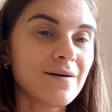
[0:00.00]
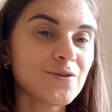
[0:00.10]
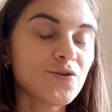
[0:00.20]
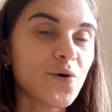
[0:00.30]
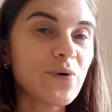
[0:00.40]

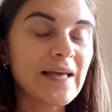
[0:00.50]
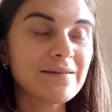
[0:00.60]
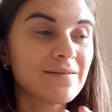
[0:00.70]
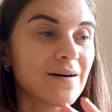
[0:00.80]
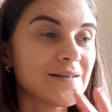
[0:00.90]
you know,
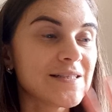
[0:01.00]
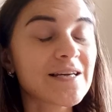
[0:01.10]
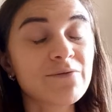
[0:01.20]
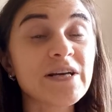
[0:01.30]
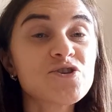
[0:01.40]
in
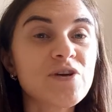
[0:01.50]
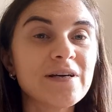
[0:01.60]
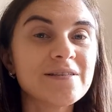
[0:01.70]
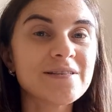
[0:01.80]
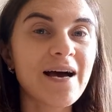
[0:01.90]

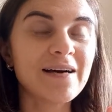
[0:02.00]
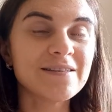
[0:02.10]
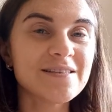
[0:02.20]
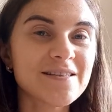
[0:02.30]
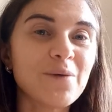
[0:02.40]
decorations and
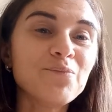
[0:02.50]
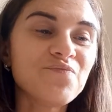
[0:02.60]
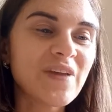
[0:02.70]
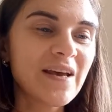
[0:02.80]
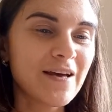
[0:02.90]
in some
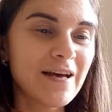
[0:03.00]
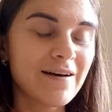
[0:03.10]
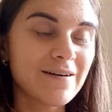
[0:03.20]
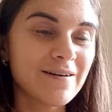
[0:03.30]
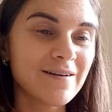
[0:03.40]

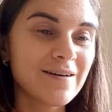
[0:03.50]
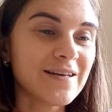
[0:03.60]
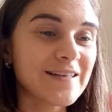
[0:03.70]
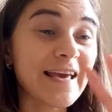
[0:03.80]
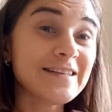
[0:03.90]

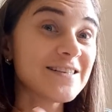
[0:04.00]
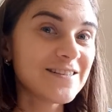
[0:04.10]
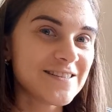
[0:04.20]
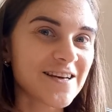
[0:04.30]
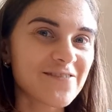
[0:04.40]
gate
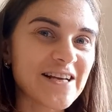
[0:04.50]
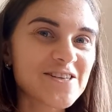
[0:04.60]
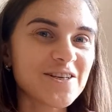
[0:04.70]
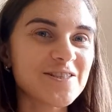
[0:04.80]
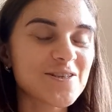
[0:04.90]

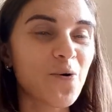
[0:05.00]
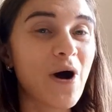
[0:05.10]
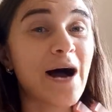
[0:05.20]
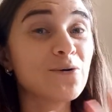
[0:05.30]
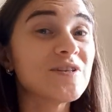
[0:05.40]
decorations or
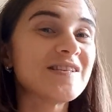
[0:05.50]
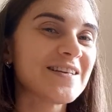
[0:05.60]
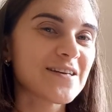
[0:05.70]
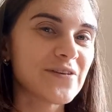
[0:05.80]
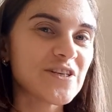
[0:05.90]
houses
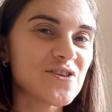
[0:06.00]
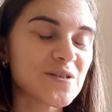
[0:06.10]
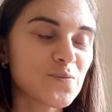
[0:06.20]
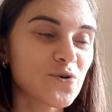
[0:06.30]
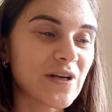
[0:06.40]

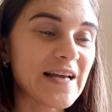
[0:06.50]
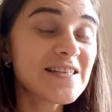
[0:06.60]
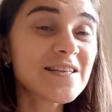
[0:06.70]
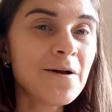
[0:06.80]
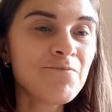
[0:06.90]
decorations, more or
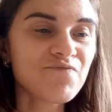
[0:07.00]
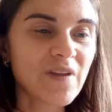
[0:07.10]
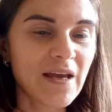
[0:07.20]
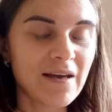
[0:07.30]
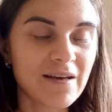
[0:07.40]
less.
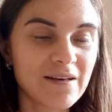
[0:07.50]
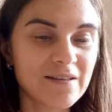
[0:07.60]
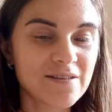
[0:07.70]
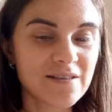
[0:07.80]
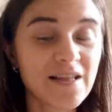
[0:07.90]

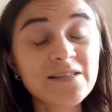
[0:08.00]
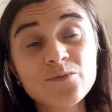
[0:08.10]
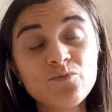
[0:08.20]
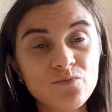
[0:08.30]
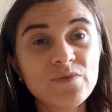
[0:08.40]
And
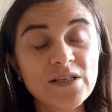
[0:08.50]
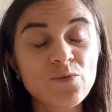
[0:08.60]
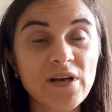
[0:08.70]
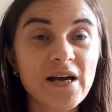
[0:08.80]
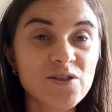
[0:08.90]
that's
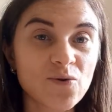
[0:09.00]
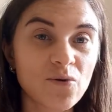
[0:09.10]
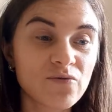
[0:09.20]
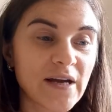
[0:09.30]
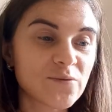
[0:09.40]
what I
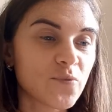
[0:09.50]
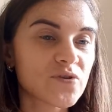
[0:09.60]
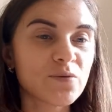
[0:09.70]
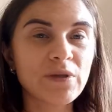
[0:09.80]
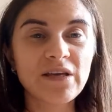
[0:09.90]
saw, right?
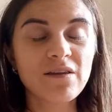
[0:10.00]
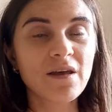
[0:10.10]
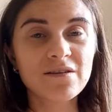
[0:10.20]
Possibly